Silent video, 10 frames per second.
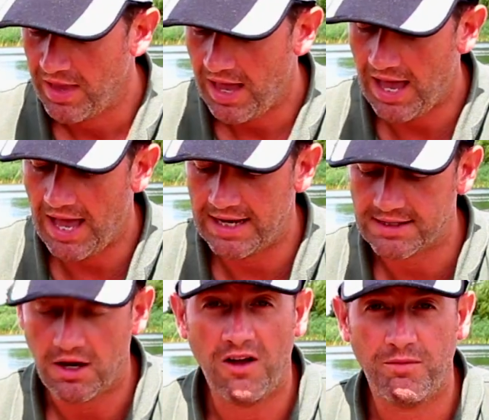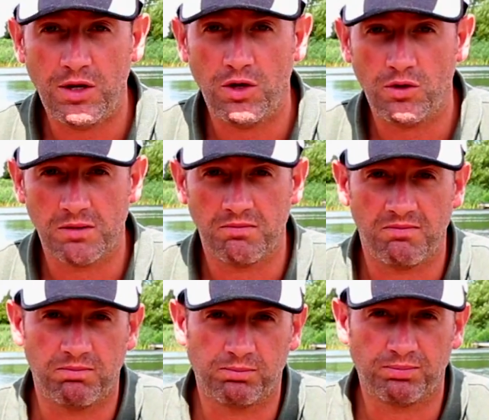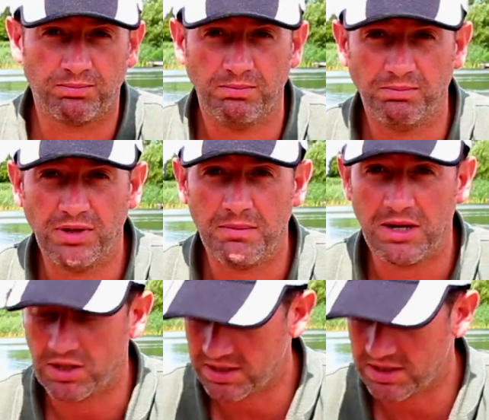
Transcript: and I've been using them pretty much